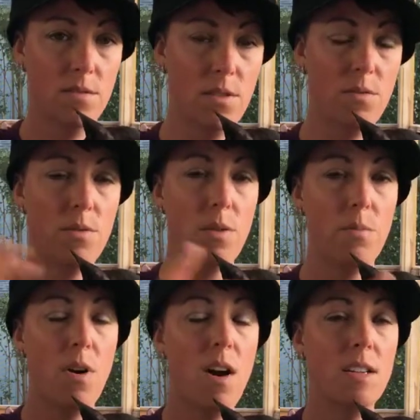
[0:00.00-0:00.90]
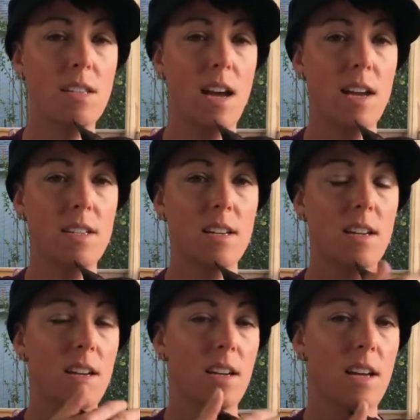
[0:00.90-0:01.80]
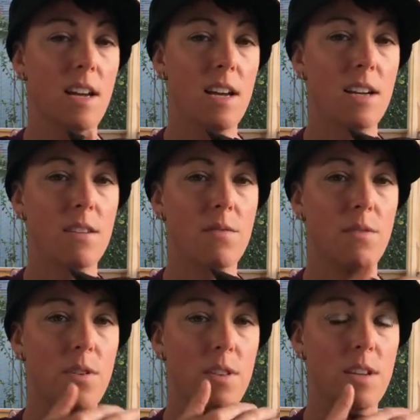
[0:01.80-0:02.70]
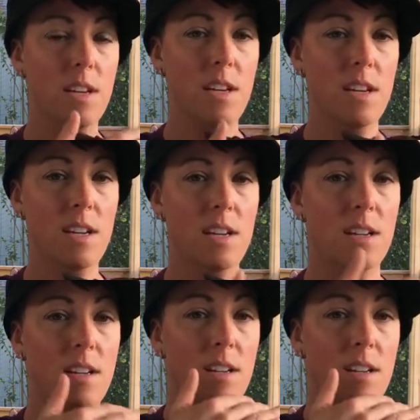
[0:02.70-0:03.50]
through the process and for the